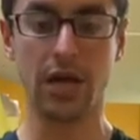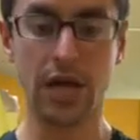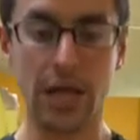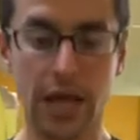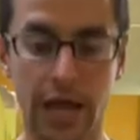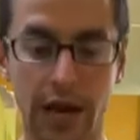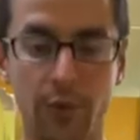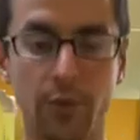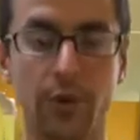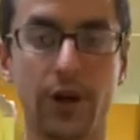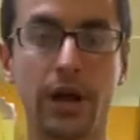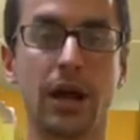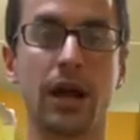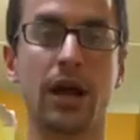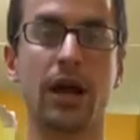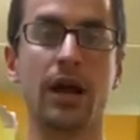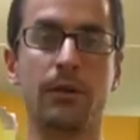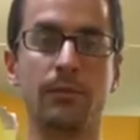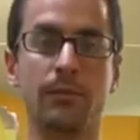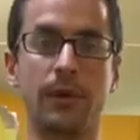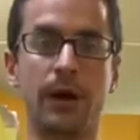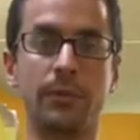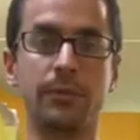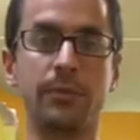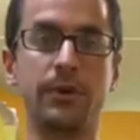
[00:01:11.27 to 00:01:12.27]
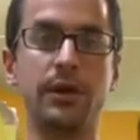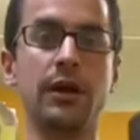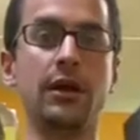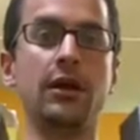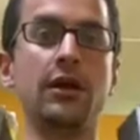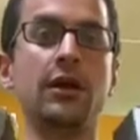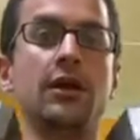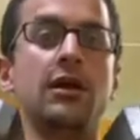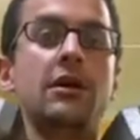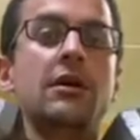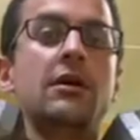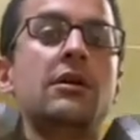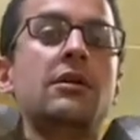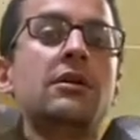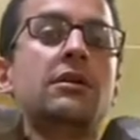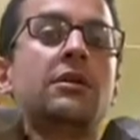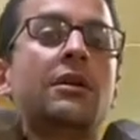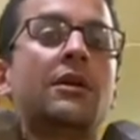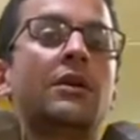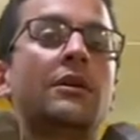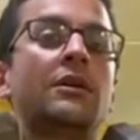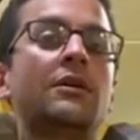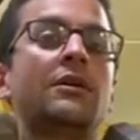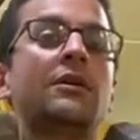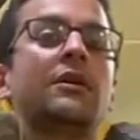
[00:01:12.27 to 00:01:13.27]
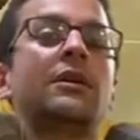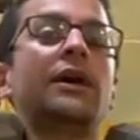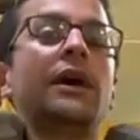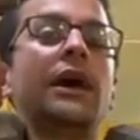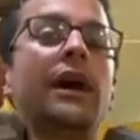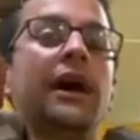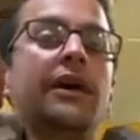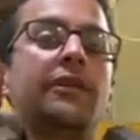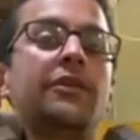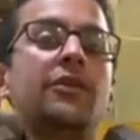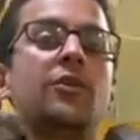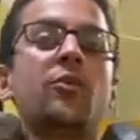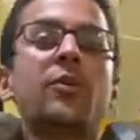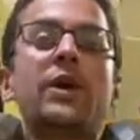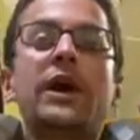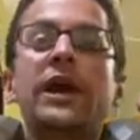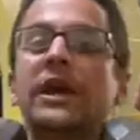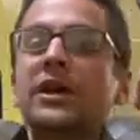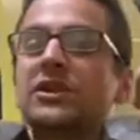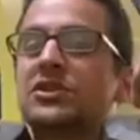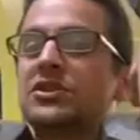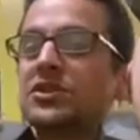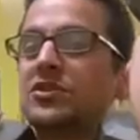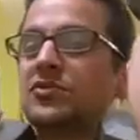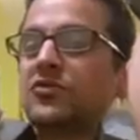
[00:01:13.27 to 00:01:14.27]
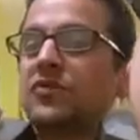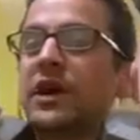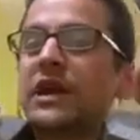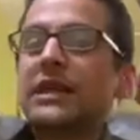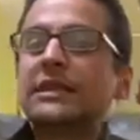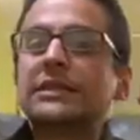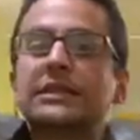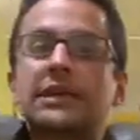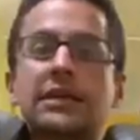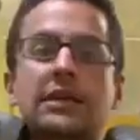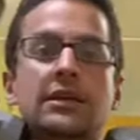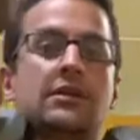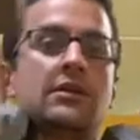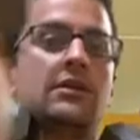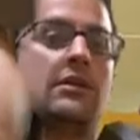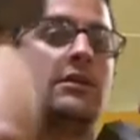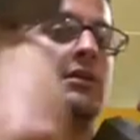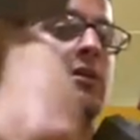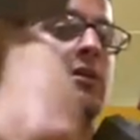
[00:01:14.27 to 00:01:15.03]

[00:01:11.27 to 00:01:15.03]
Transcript: and we're gonna come up here, and the weight is just resting